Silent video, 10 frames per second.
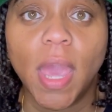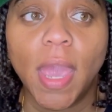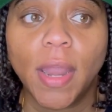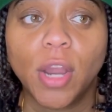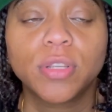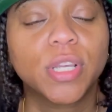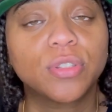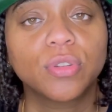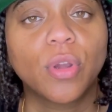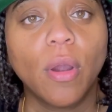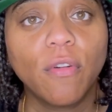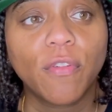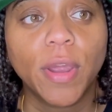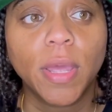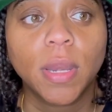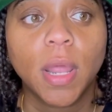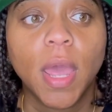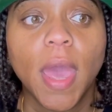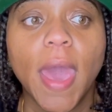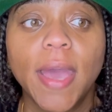and her sister's girlfriend
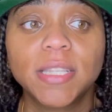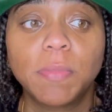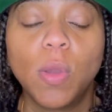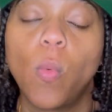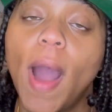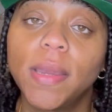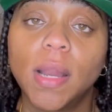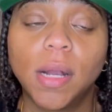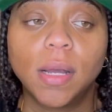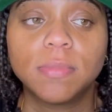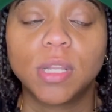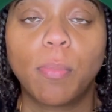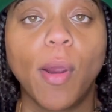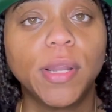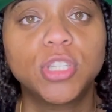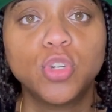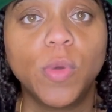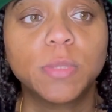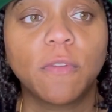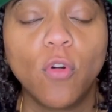asked me, why didn't I come to the party 2
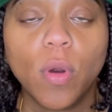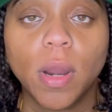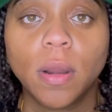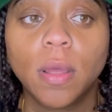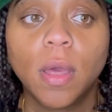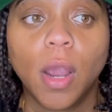weeks before?